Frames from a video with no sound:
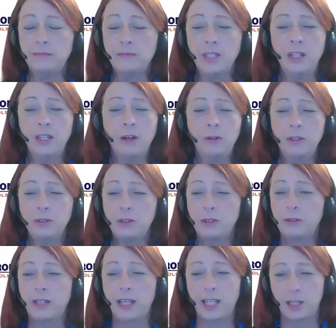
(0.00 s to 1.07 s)
you know used
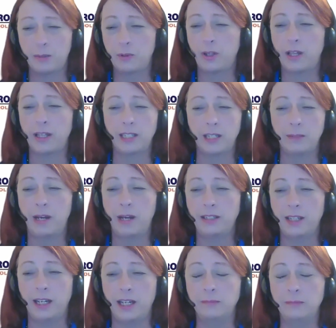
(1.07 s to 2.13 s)
to take up a lot of my
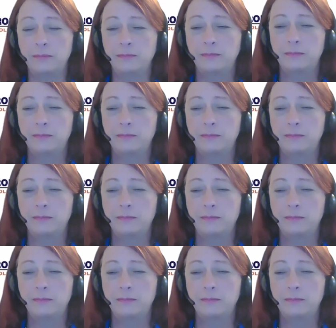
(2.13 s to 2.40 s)
time